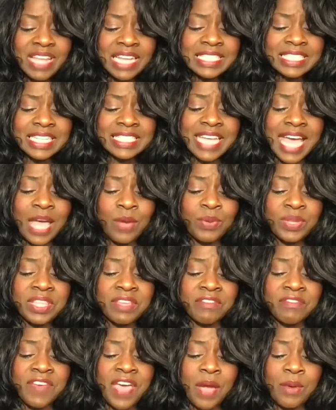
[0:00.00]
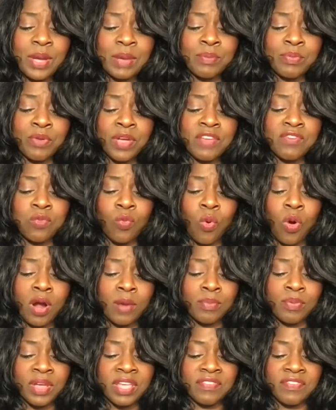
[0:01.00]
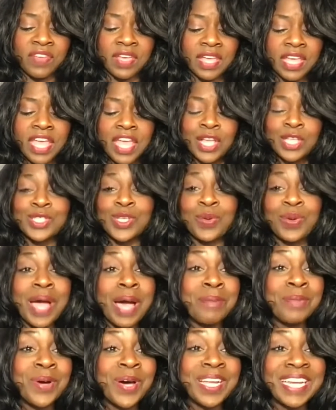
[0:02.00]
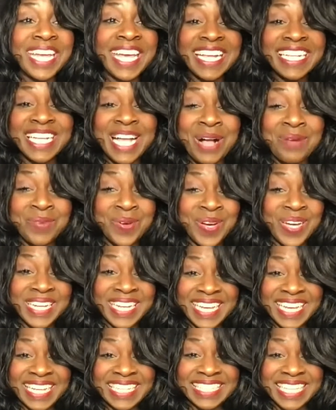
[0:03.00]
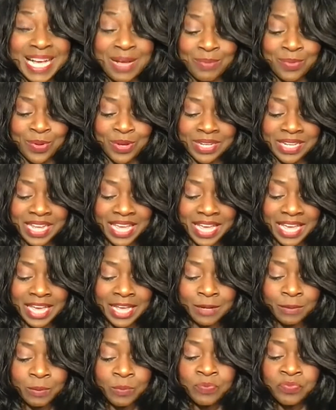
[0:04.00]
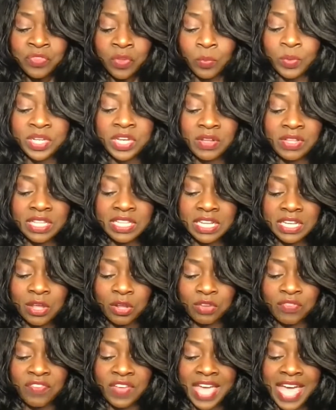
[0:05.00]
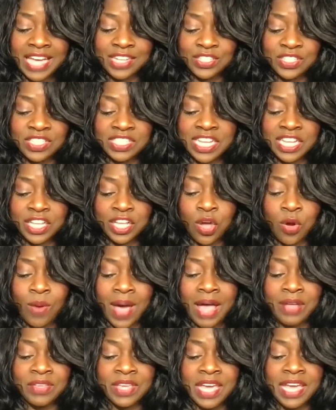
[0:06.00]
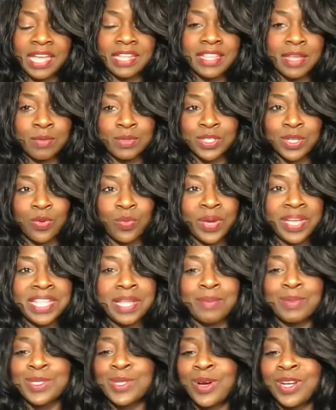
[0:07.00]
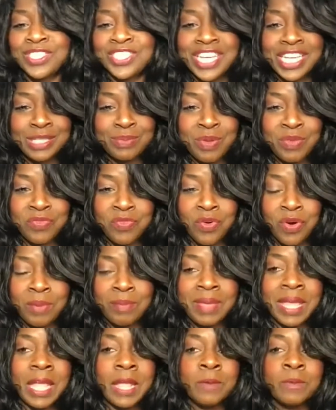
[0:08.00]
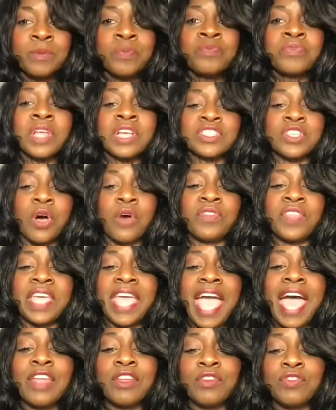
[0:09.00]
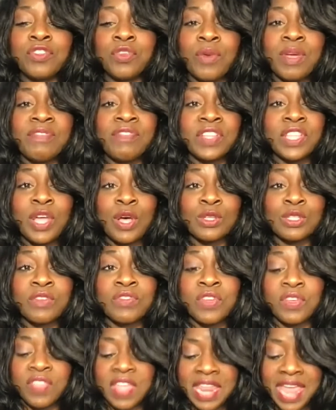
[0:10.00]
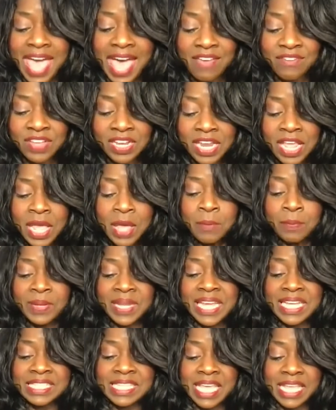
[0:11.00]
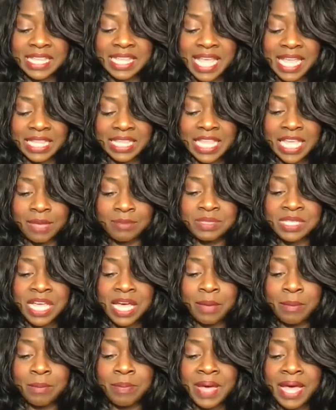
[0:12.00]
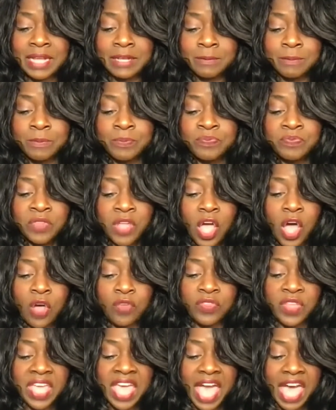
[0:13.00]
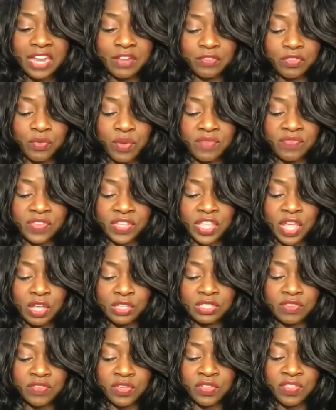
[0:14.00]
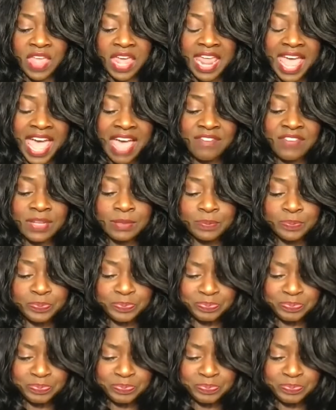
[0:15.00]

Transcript: today with a very brief war briefing. So come on in, come on in, come on in. We know that the notifications didn't go out yet. There was a queen that was on just before me. So on the count of three, for those of you that haven't, please hit that thumbs up button. On the count of three, for those of you that haven't,